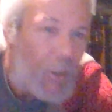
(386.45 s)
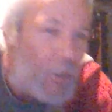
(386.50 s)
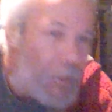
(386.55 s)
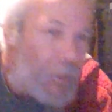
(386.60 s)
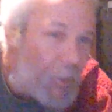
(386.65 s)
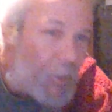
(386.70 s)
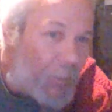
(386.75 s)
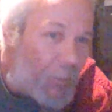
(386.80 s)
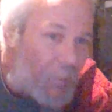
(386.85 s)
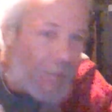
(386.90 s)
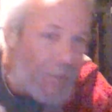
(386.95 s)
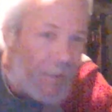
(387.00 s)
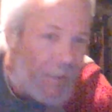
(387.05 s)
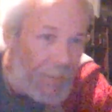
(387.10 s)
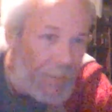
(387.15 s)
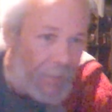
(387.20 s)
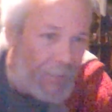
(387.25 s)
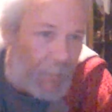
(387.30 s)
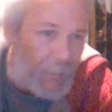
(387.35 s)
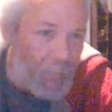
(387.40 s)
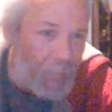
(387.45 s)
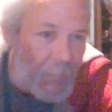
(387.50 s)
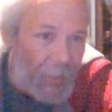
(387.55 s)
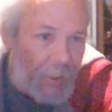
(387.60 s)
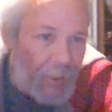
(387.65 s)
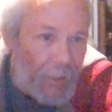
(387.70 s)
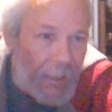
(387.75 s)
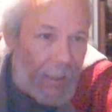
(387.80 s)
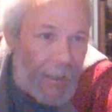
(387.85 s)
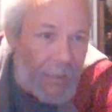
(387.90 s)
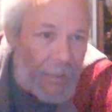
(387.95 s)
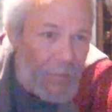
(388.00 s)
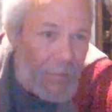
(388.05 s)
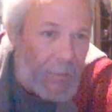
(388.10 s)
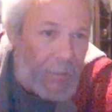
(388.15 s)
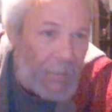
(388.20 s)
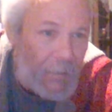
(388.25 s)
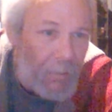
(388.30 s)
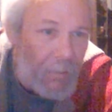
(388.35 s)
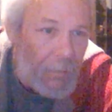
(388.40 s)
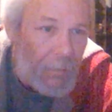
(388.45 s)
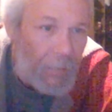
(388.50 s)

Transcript: You said them, Dazza.